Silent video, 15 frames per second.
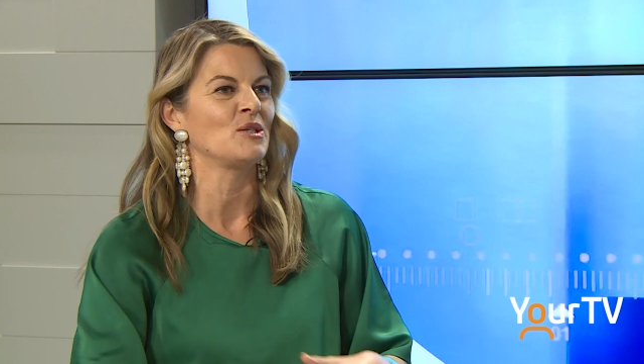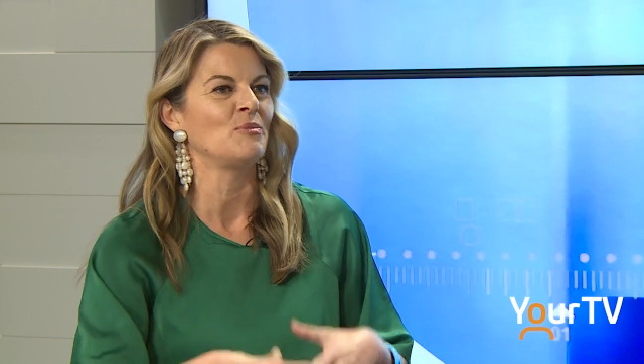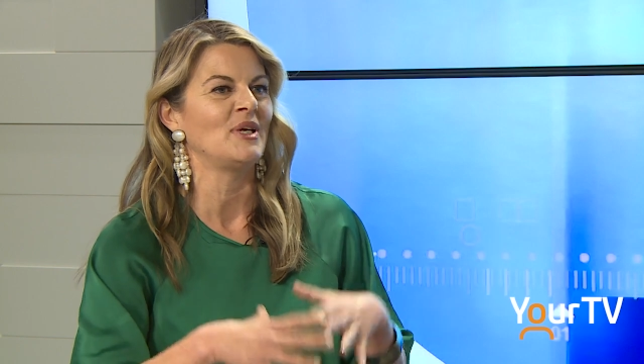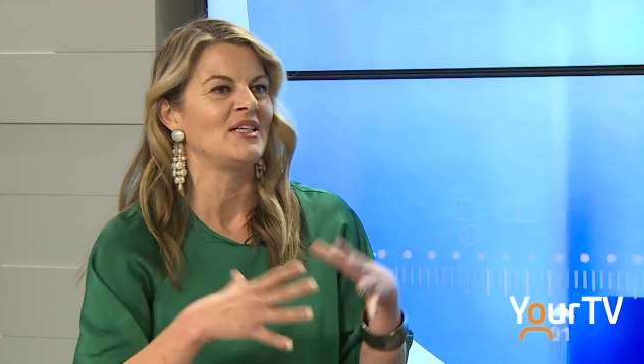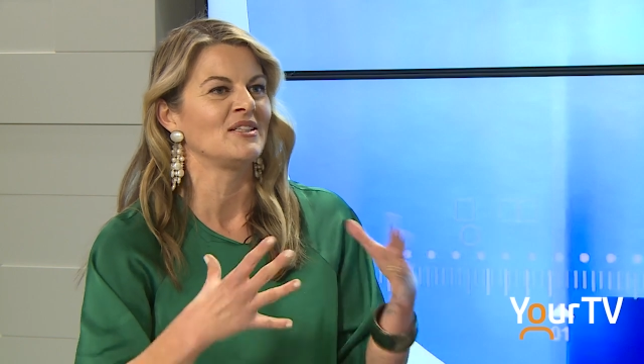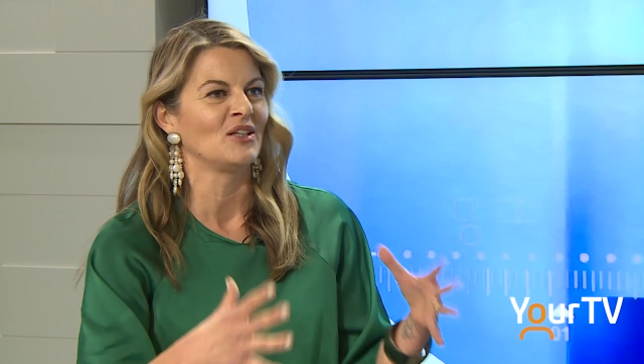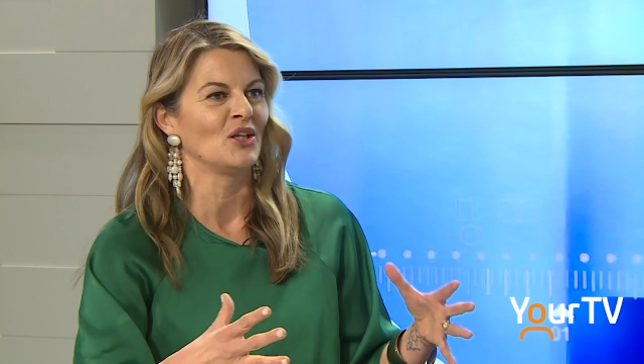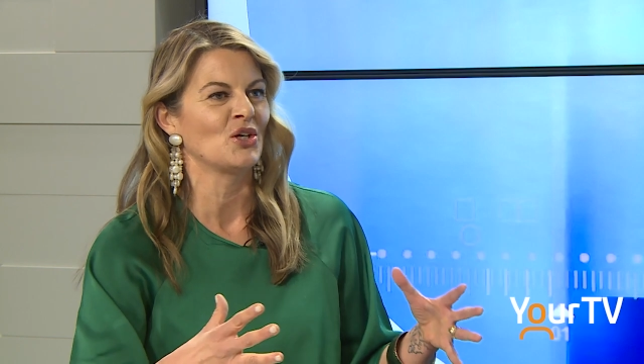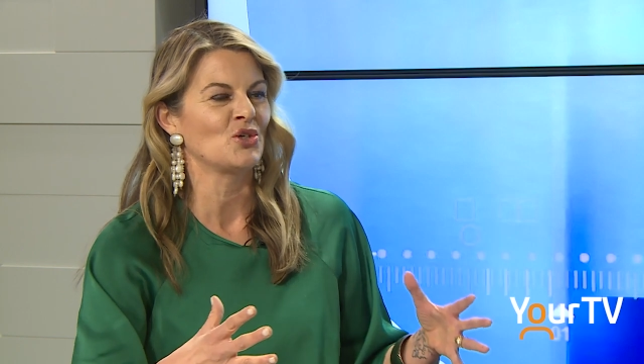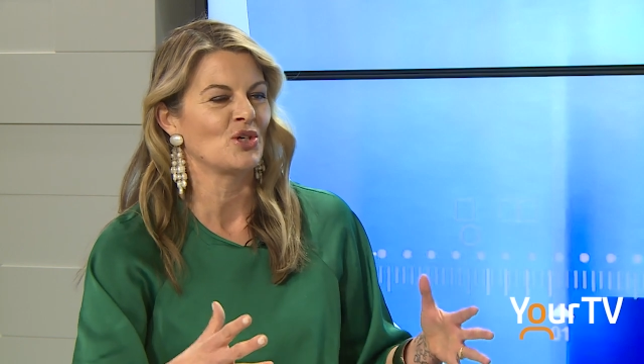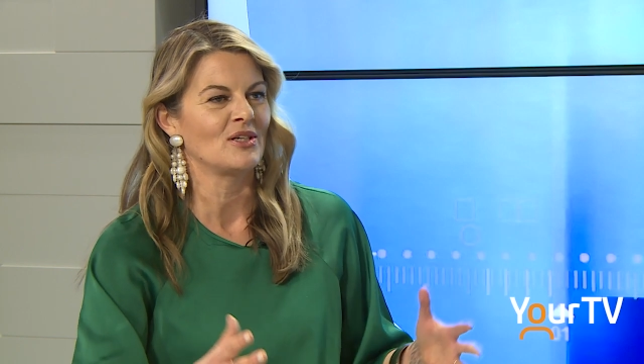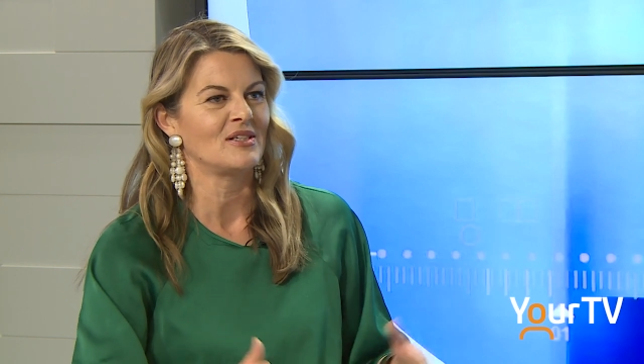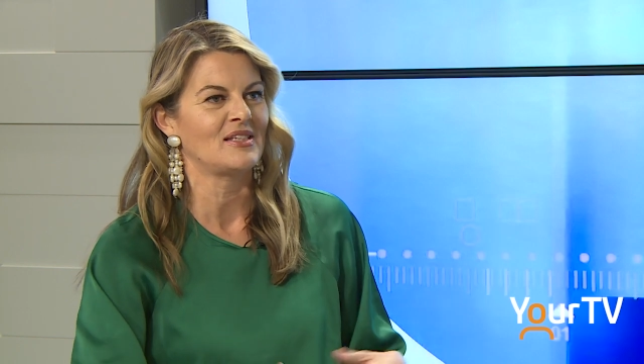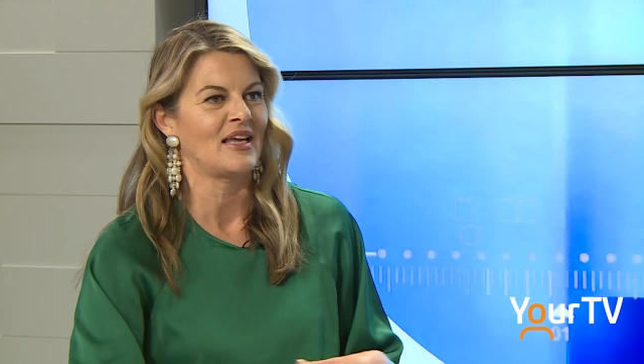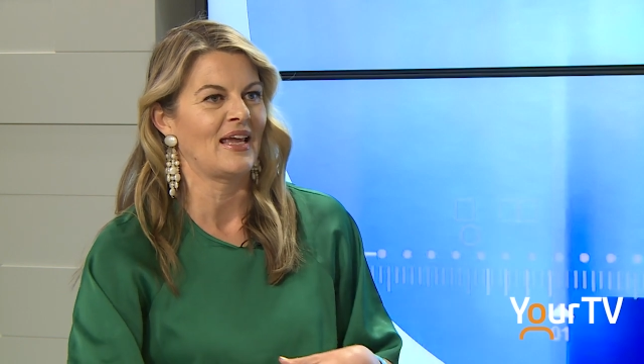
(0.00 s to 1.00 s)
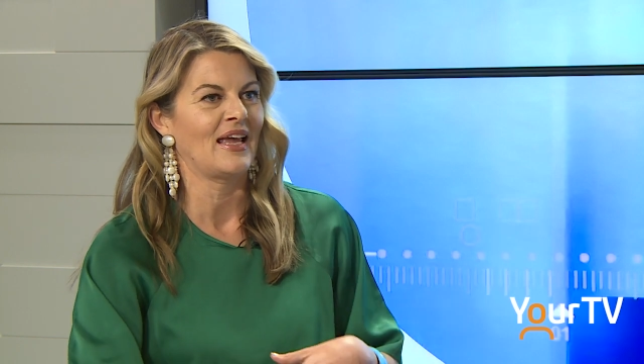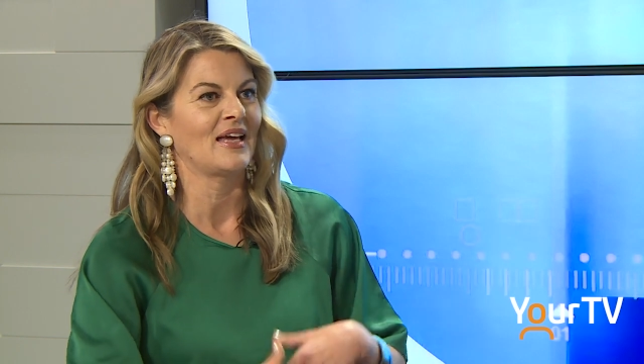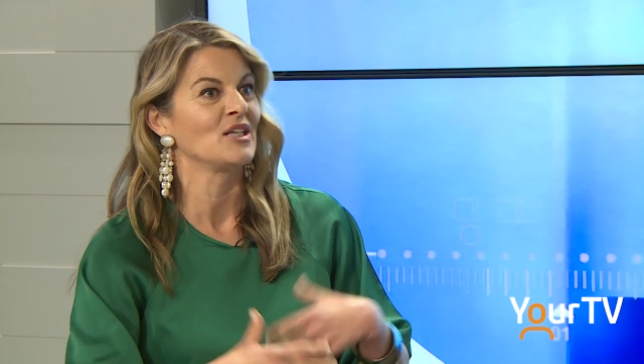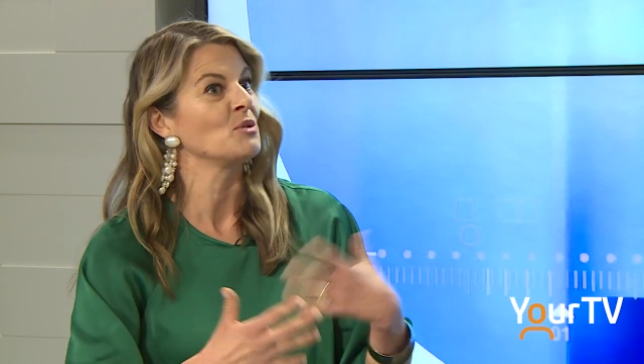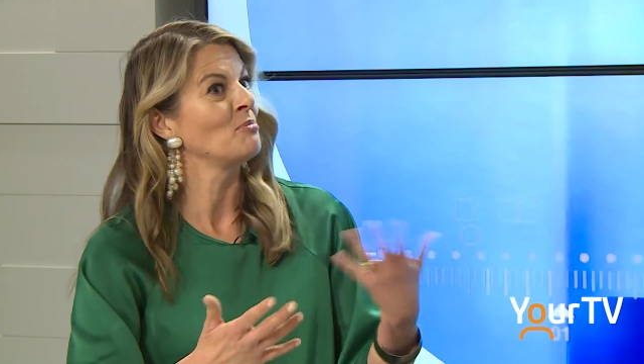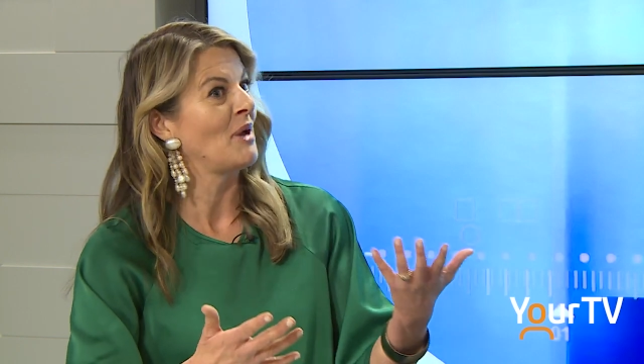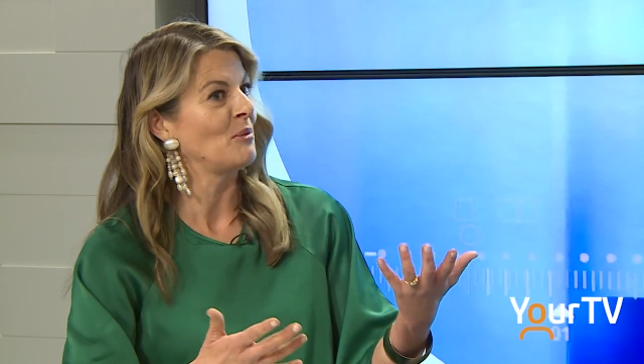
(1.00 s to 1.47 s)
to be delicious
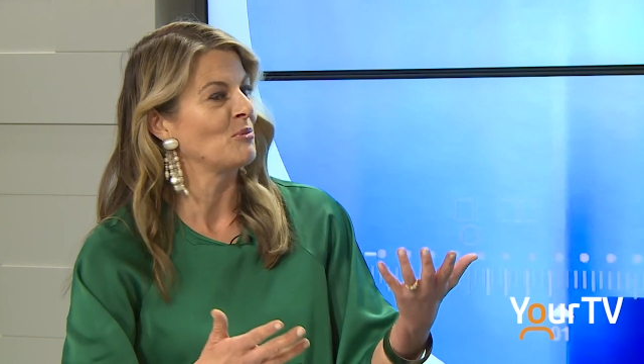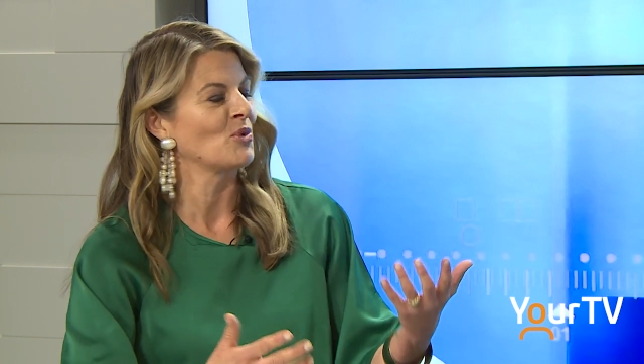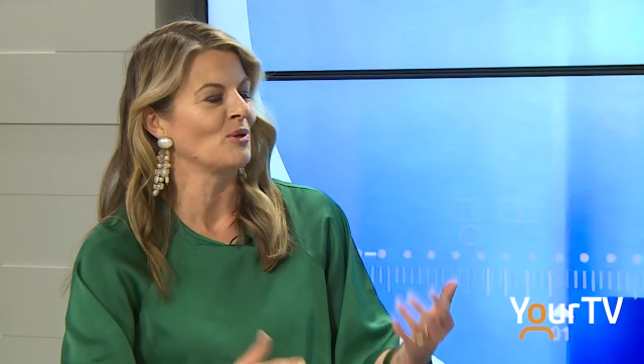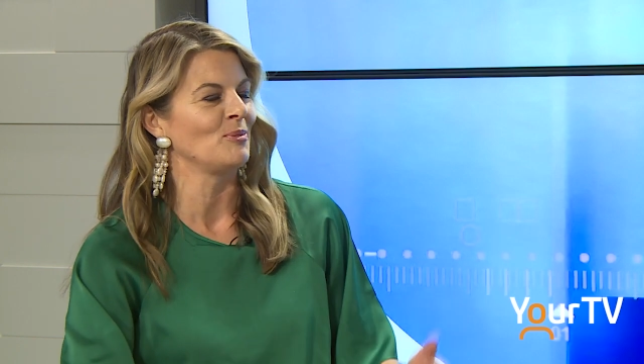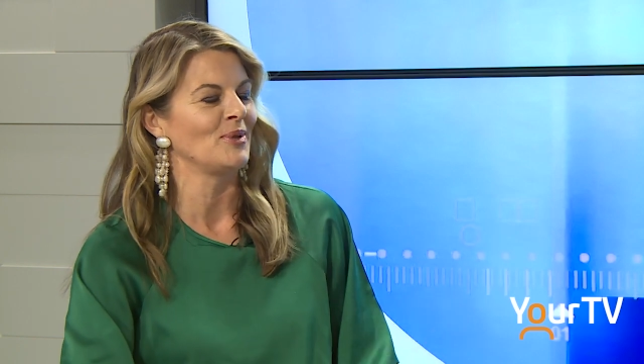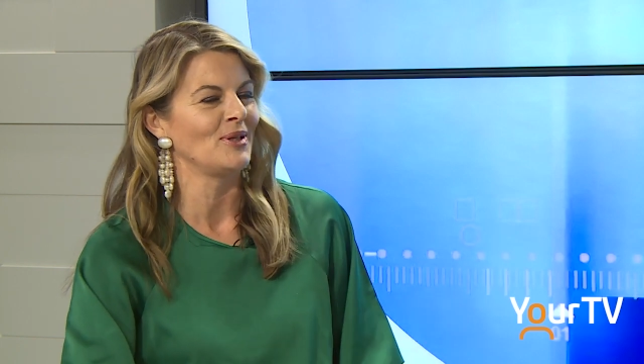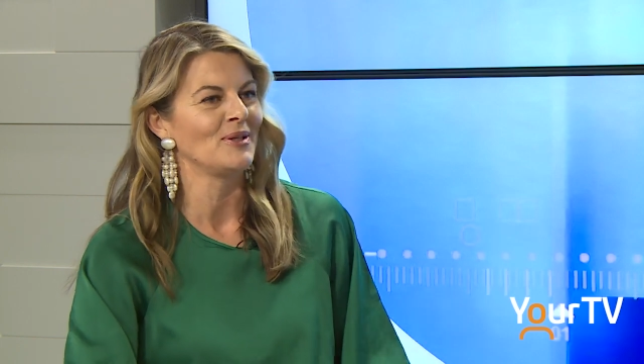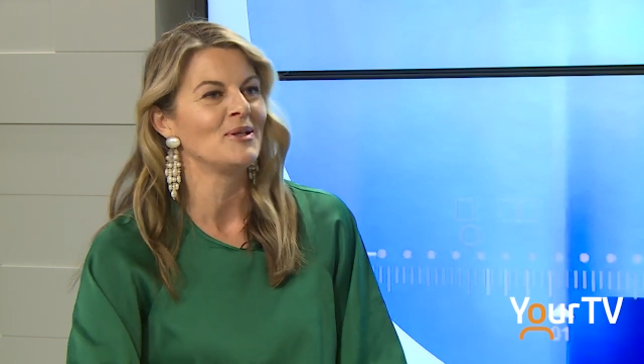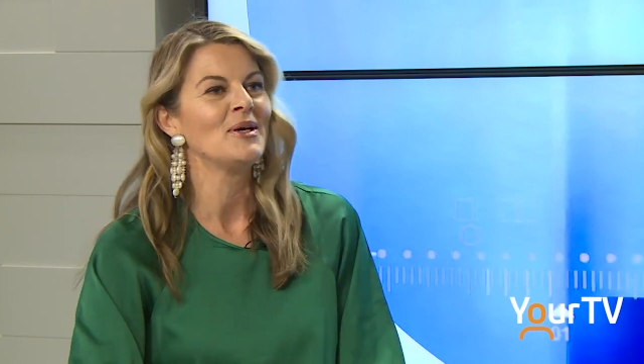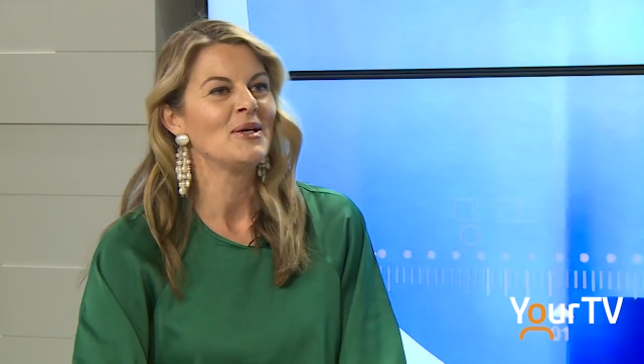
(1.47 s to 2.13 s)
and memorable.